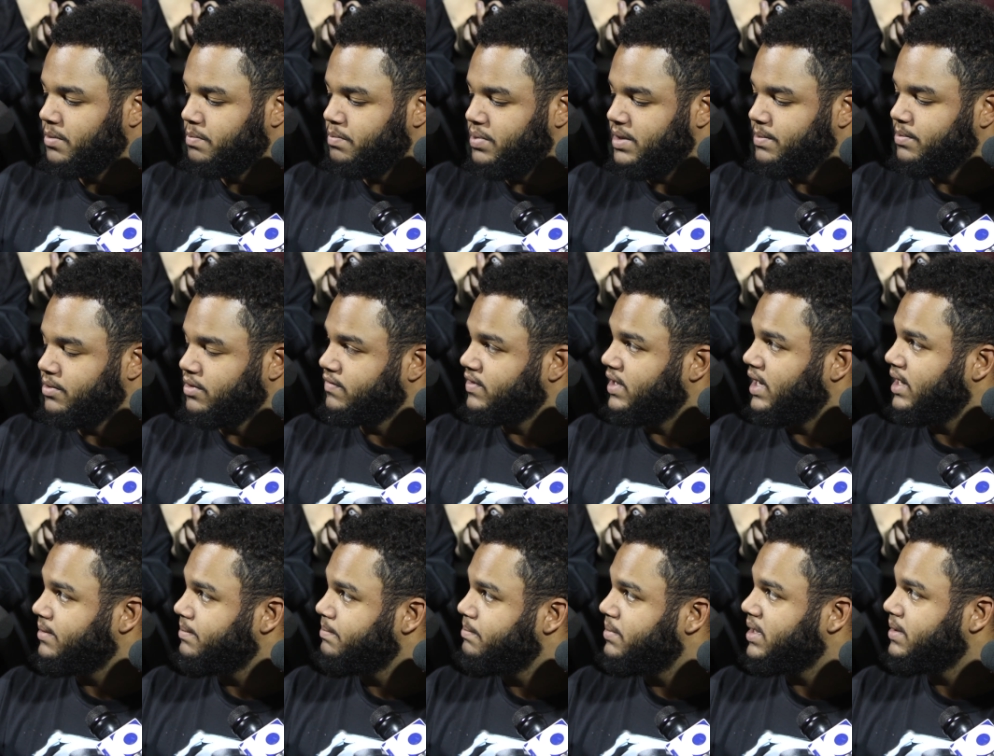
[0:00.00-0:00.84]
People have
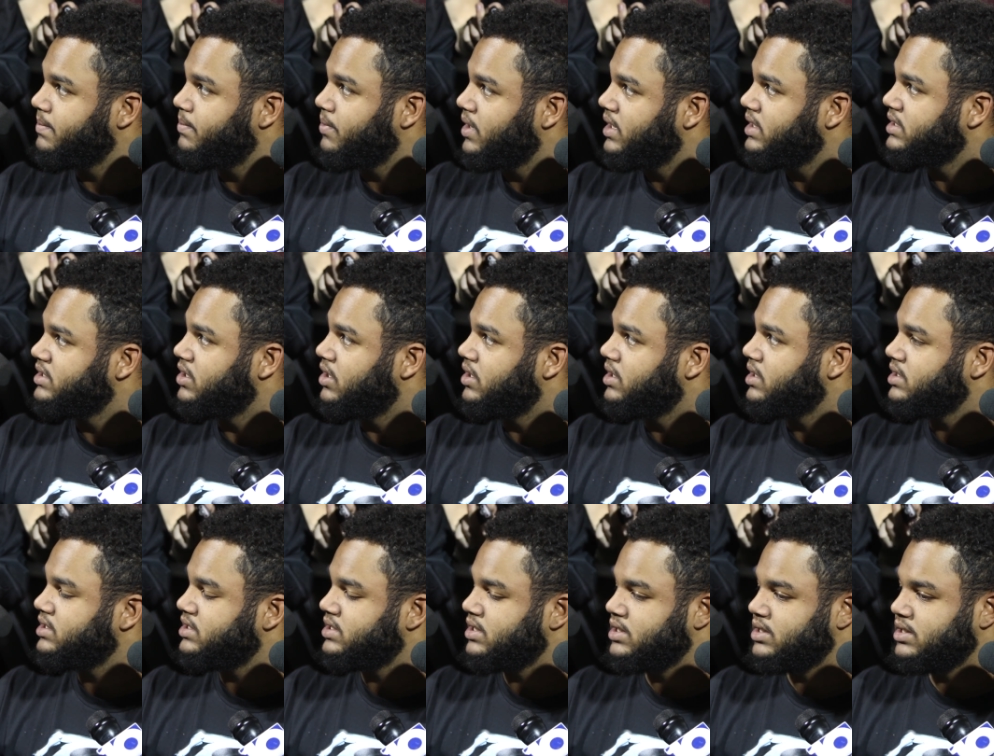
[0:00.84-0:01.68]
gotten big plays on
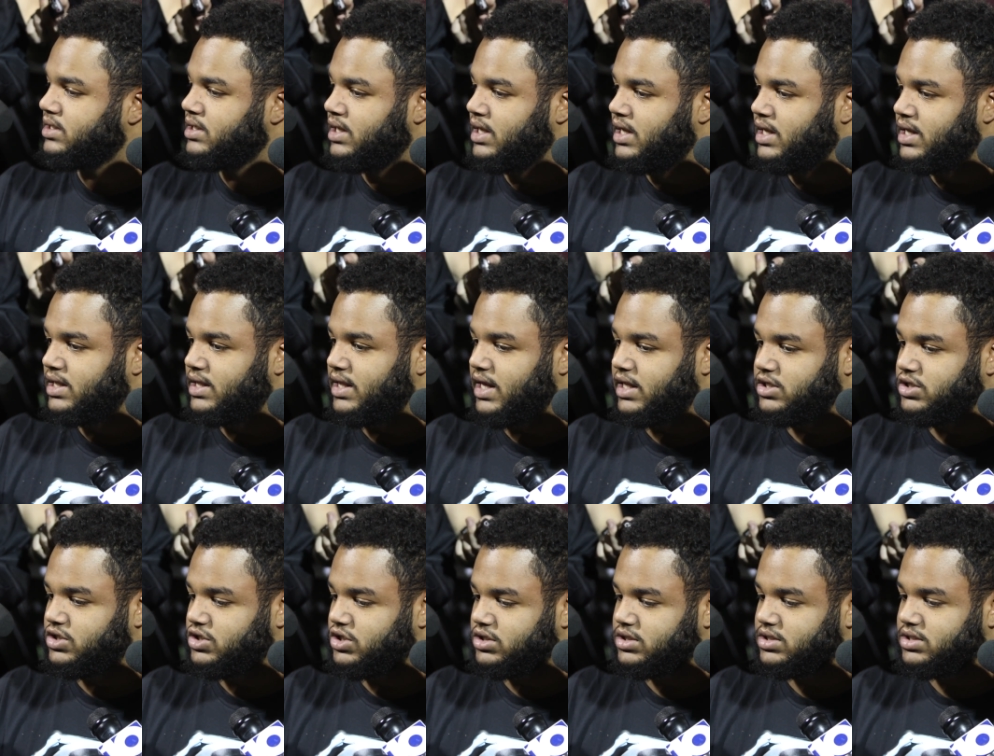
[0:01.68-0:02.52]
us, and
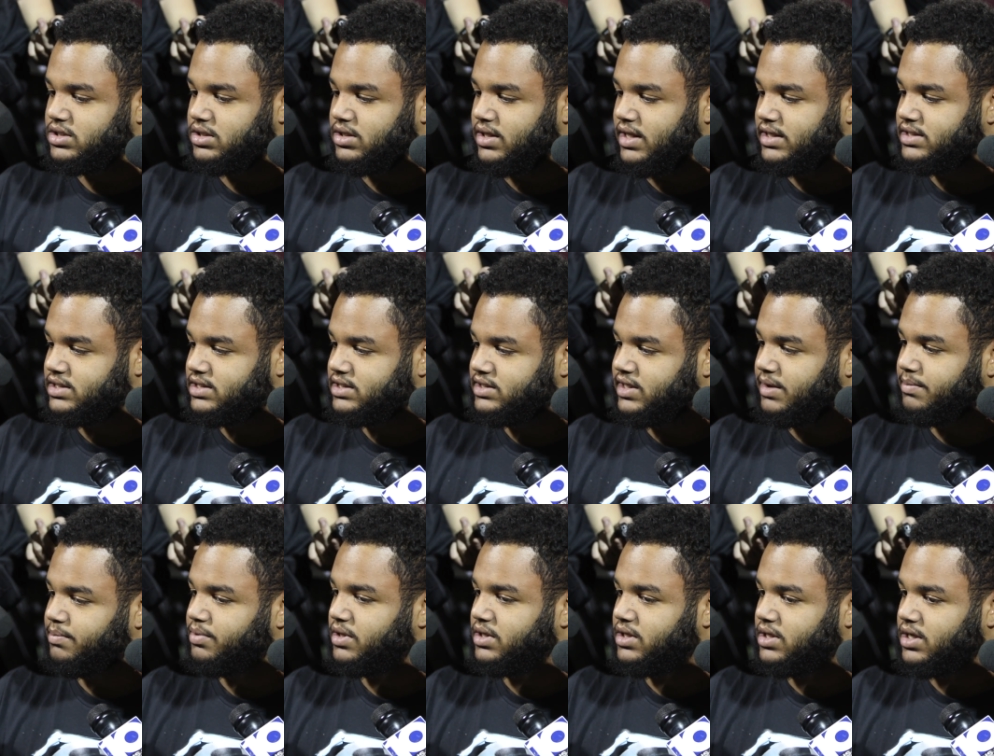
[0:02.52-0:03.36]
that
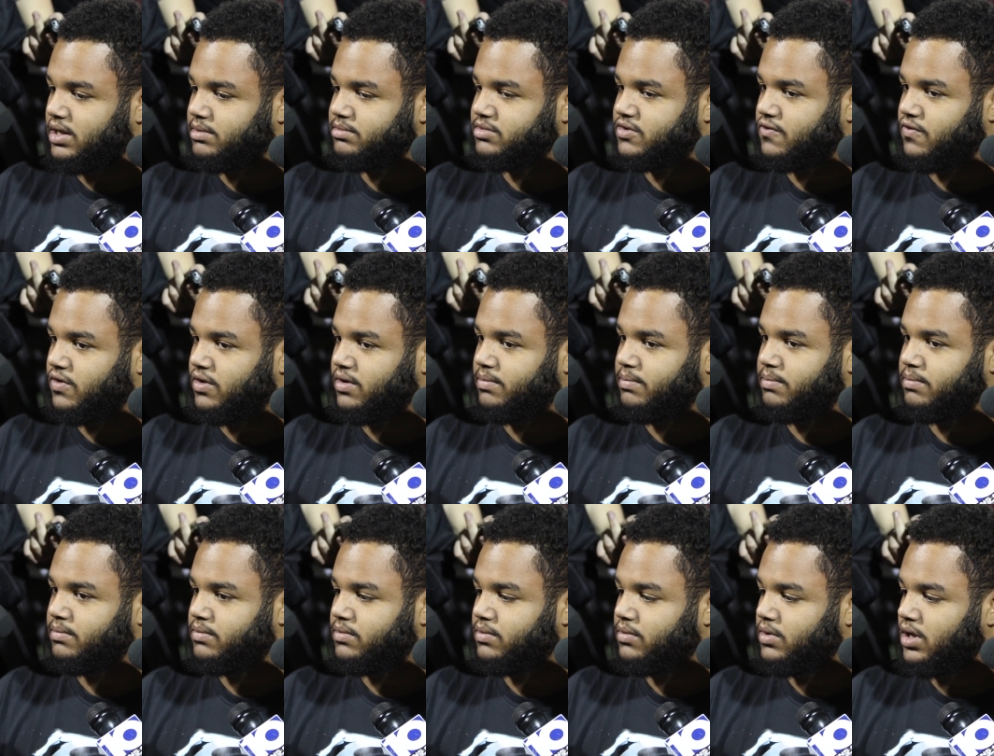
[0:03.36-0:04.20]
simply comes
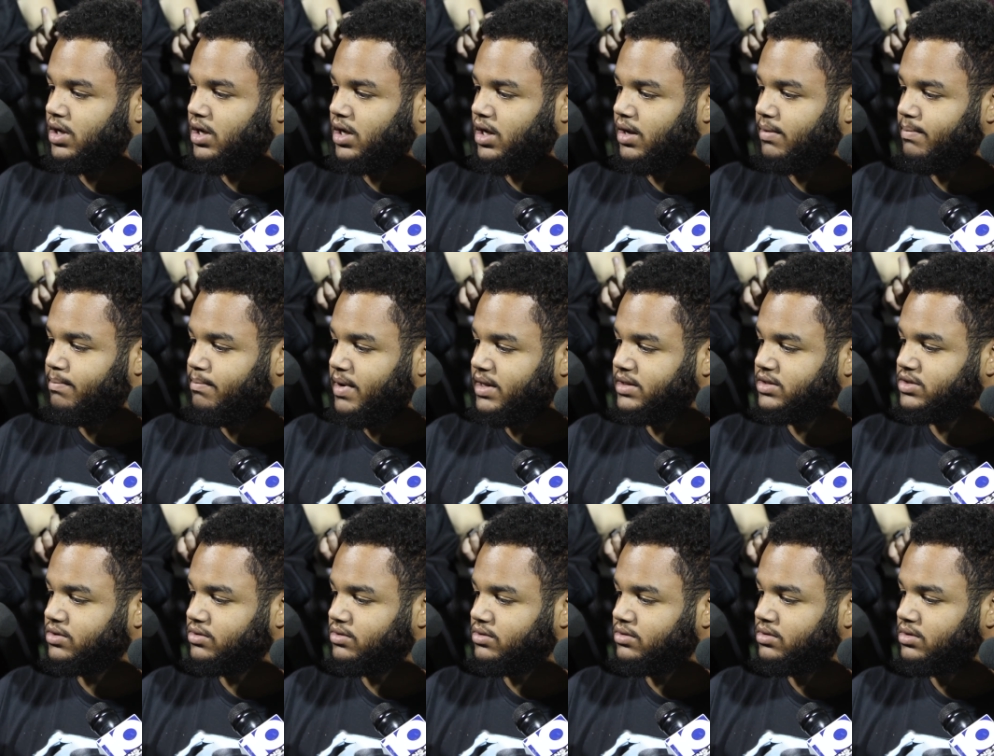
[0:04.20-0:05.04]
from
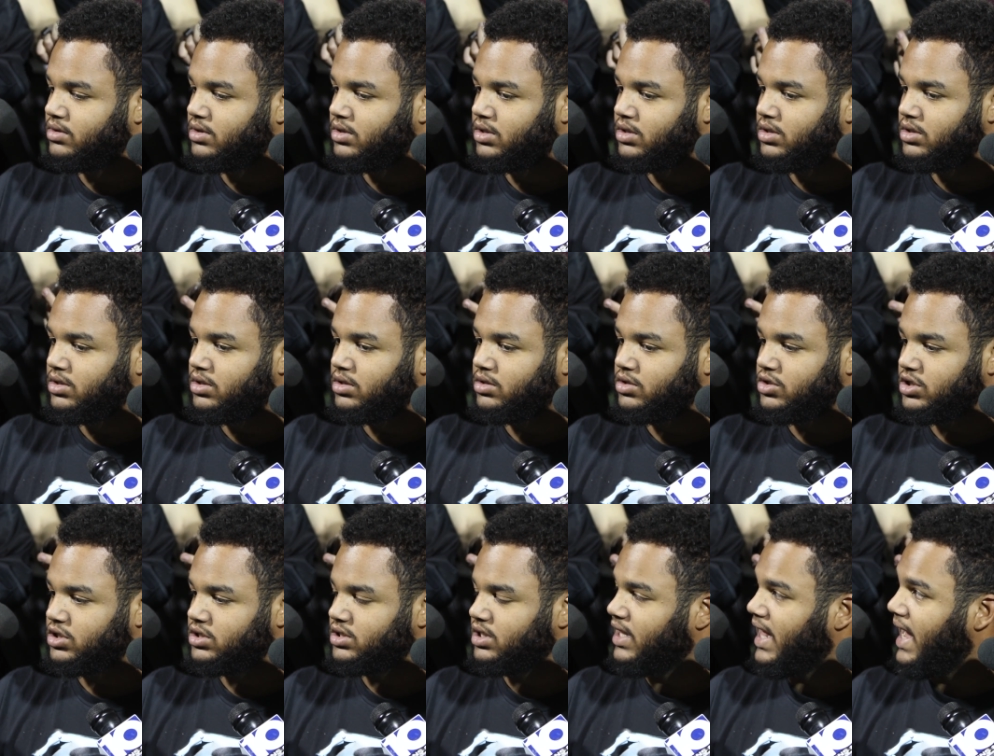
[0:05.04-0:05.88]
mental
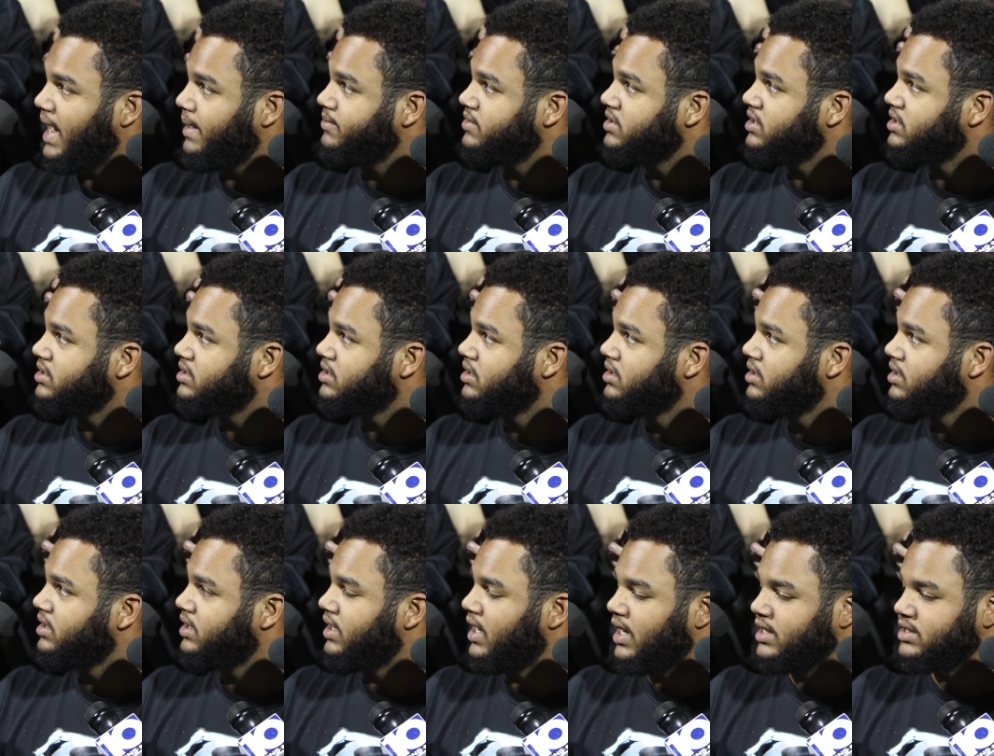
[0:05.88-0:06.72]
just lapses.
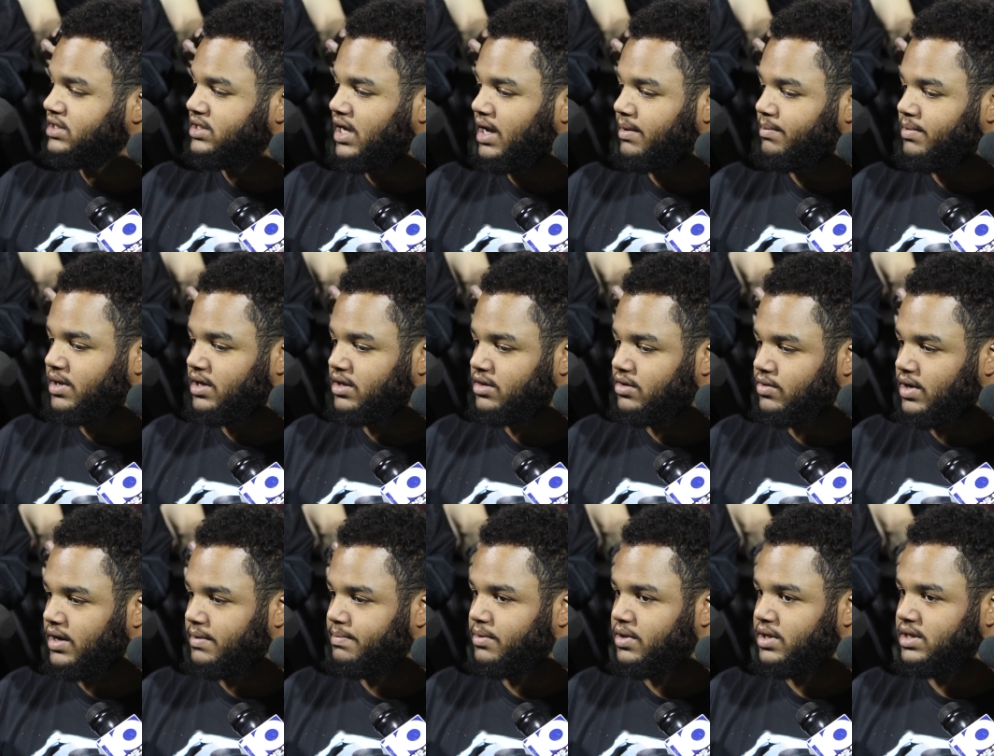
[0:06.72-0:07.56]
Guys not being in the
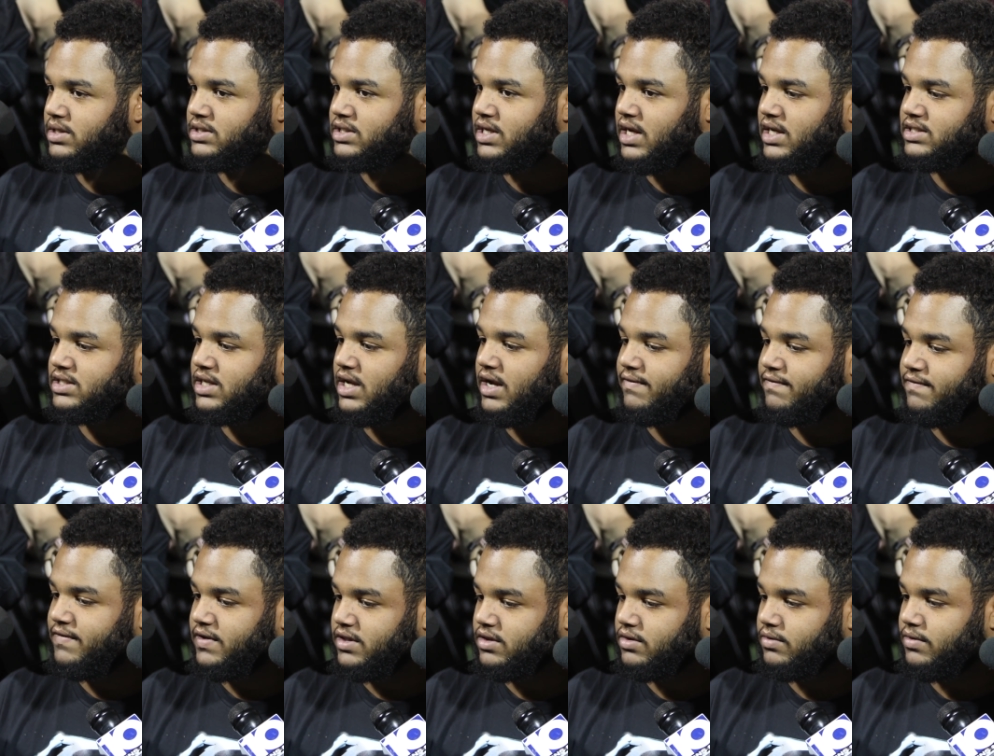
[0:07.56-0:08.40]
right place, guys not
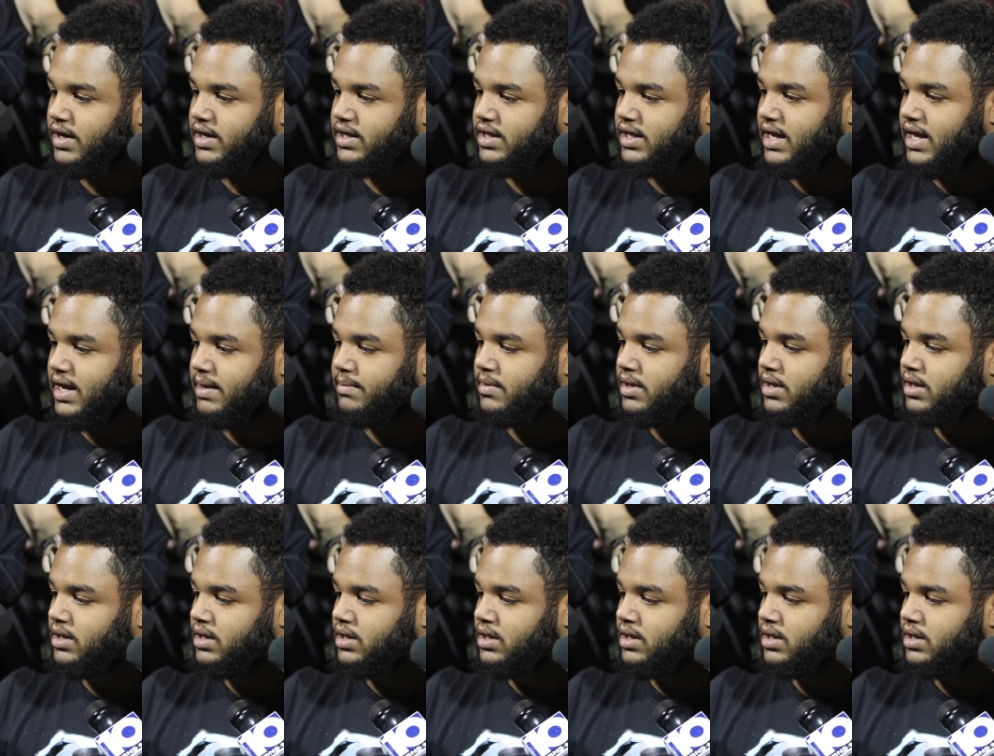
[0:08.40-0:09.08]
fitting the right gap,